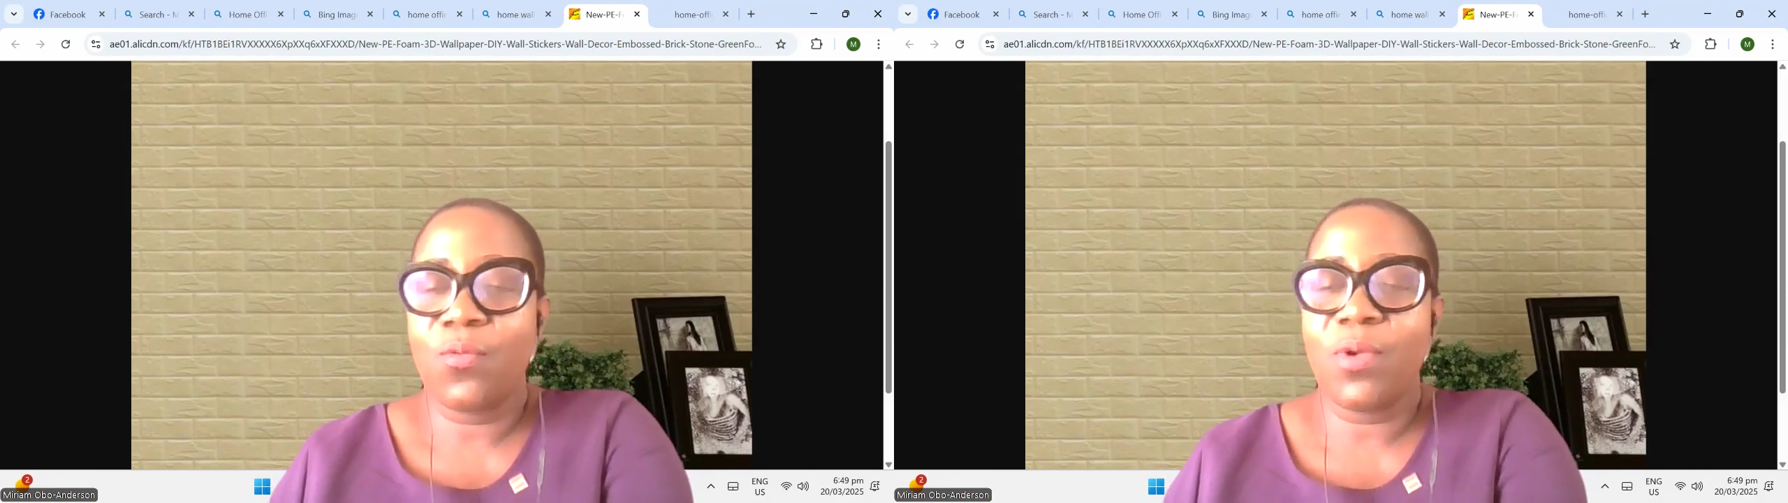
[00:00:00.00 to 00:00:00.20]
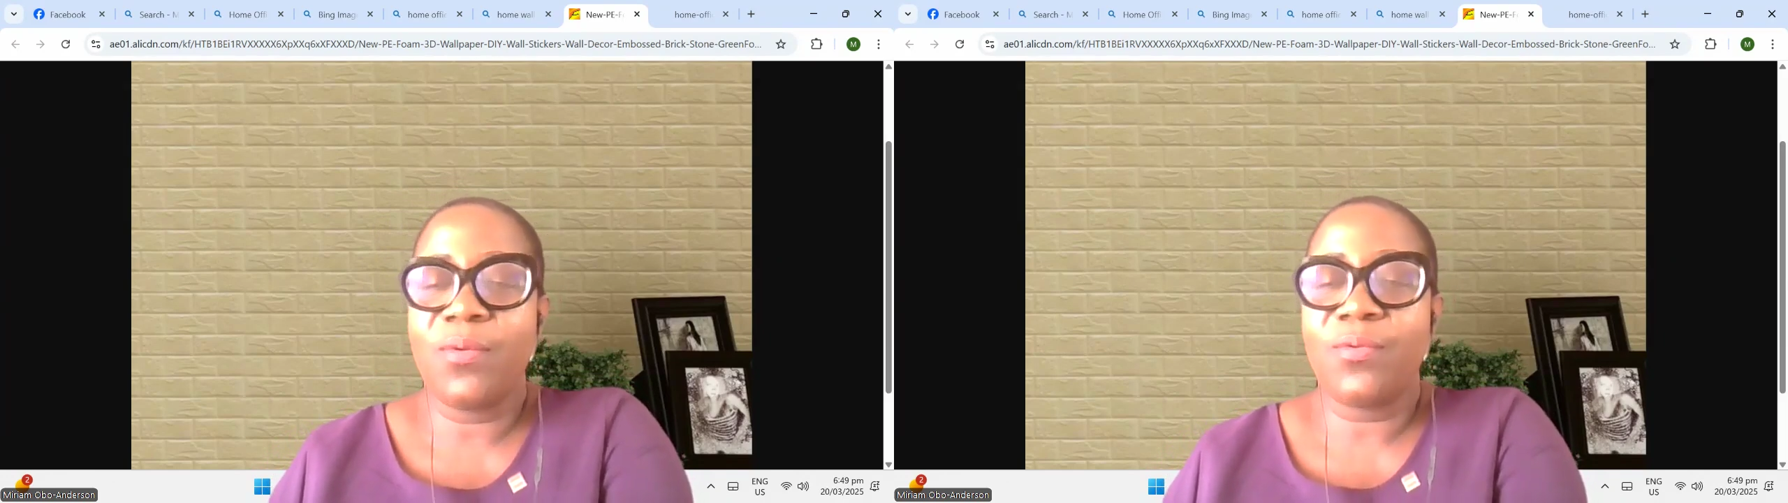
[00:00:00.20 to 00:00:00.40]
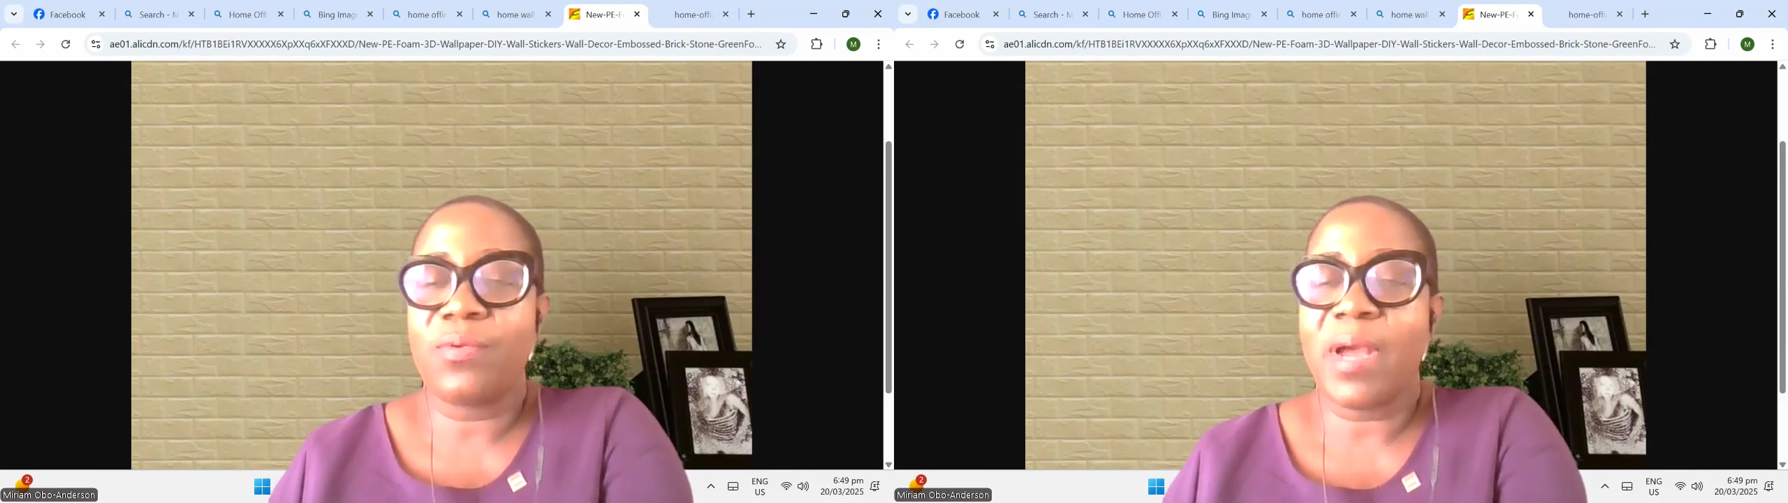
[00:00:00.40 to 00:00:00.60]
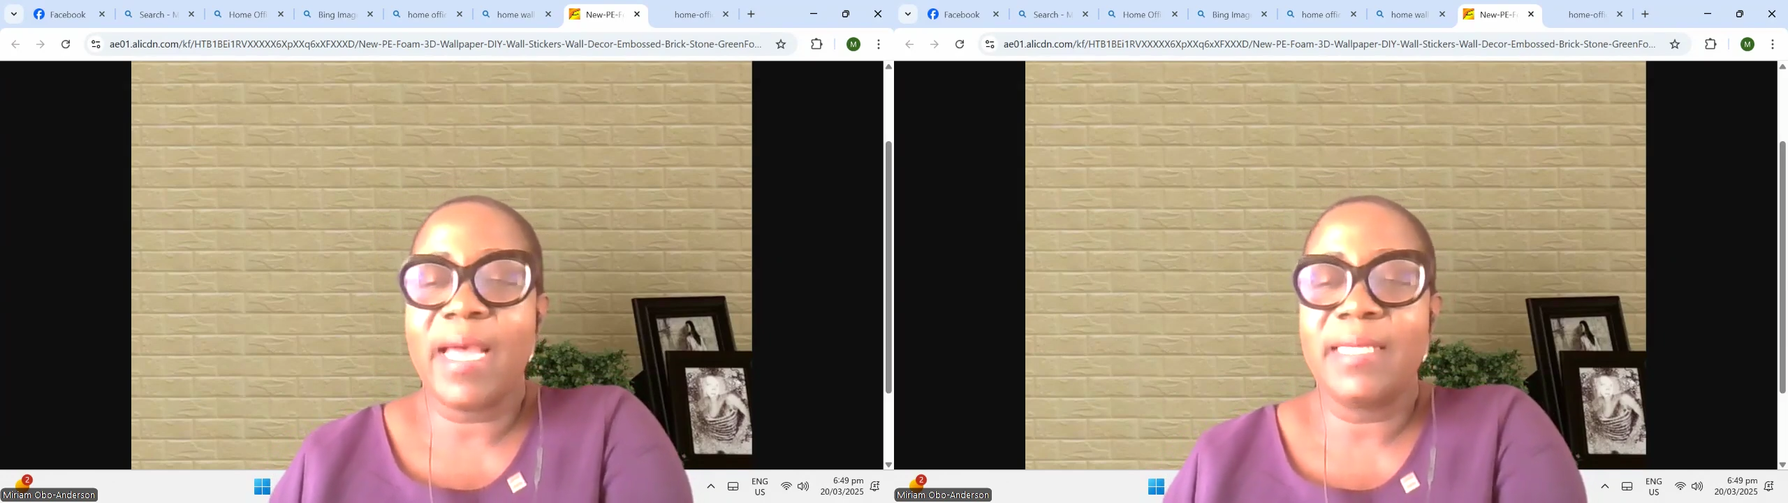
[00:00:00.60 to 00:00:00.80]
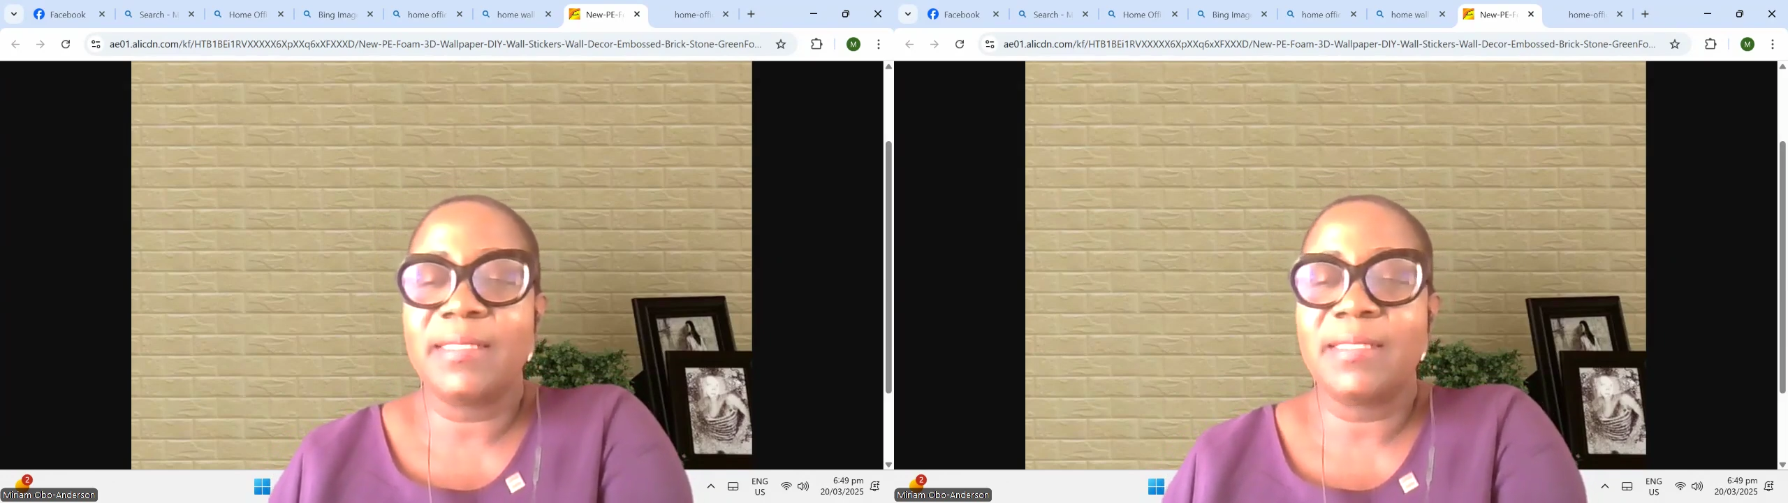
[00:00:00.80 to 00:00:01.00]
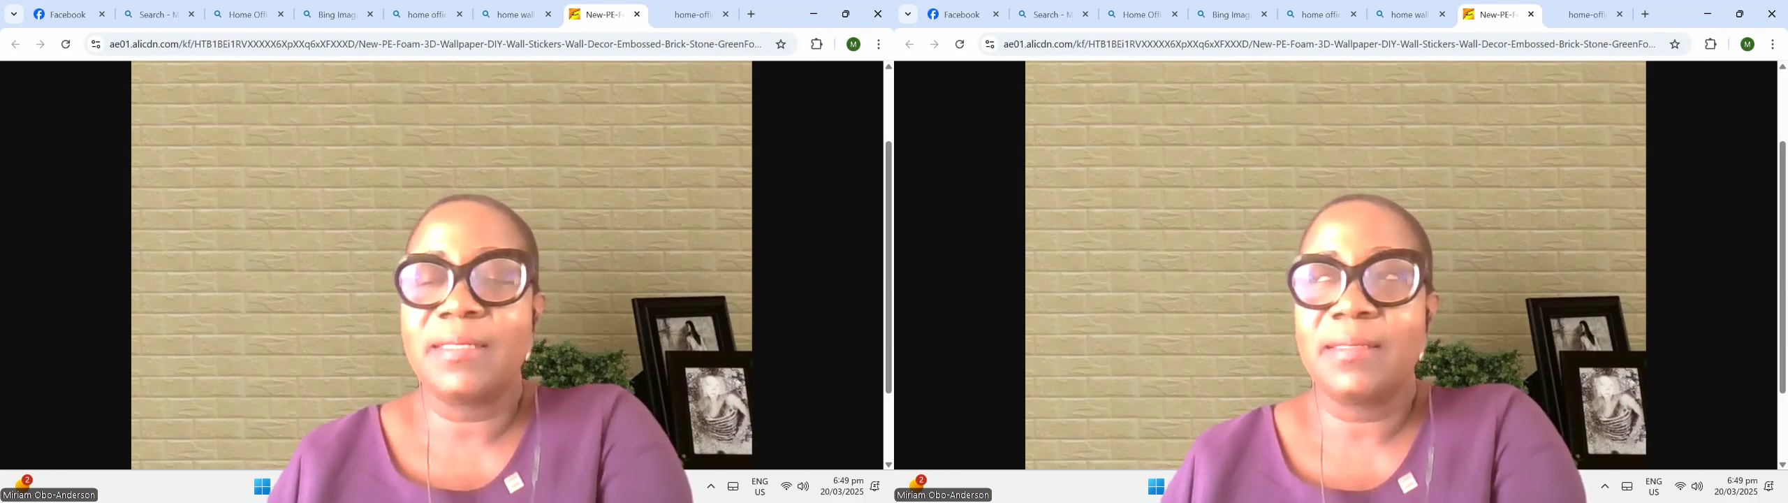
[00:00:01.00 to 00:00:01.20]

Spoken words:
where we write